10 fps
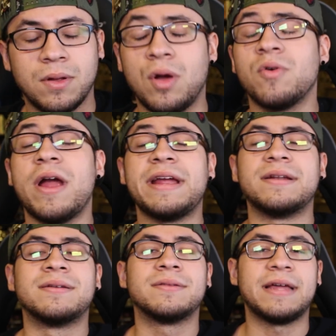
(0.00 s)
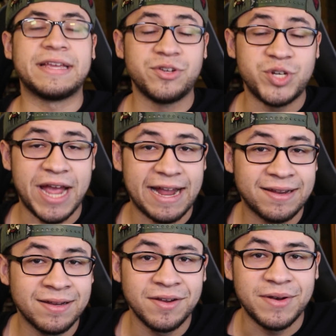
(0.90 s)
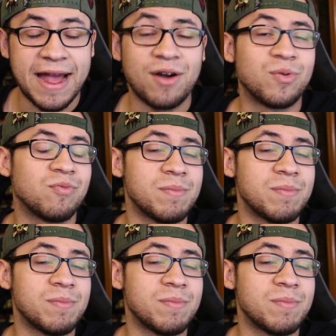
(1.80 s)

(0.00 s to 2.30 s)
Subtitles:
All right. Thank you, Jack. Now,